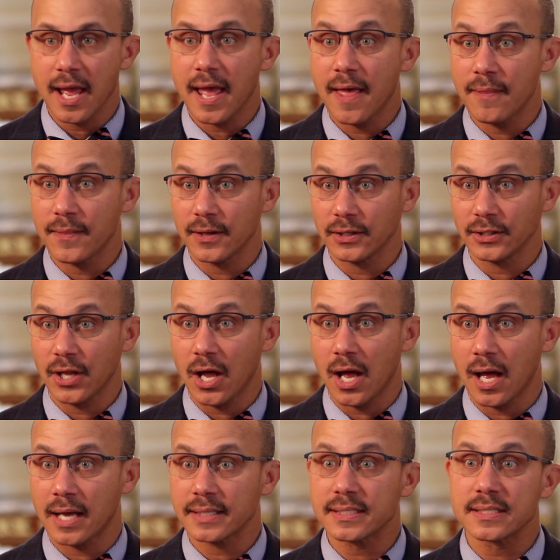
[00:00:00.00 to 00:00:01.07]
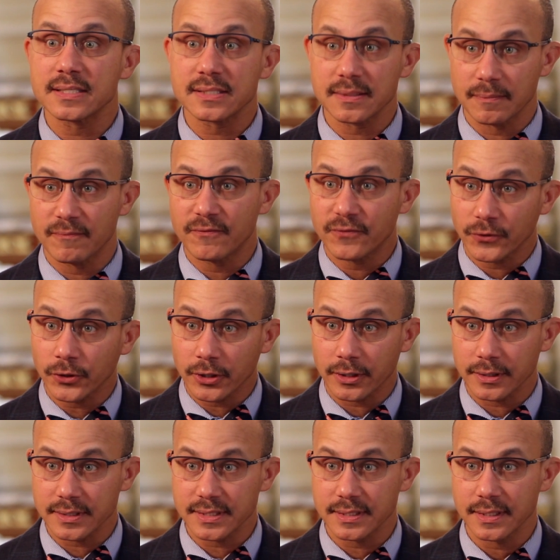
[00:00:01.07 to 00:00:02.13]
and the law to
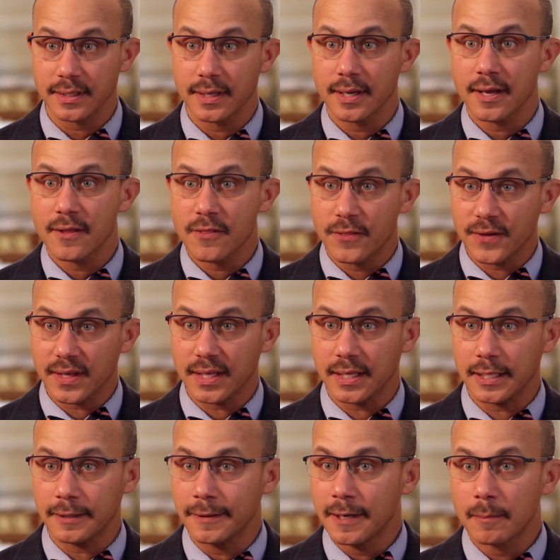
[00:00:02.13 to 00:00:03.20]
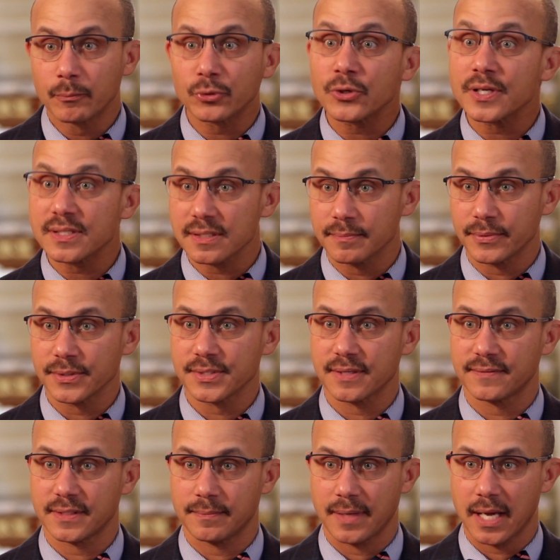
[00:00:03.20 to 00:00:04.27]
subvert the principles
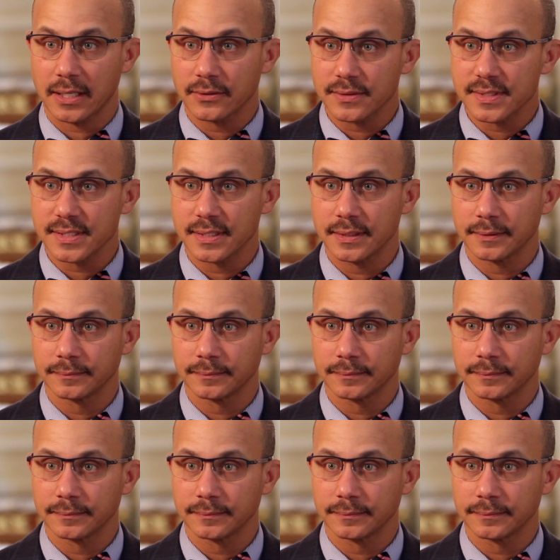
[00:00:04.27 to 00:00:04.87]
of democracy.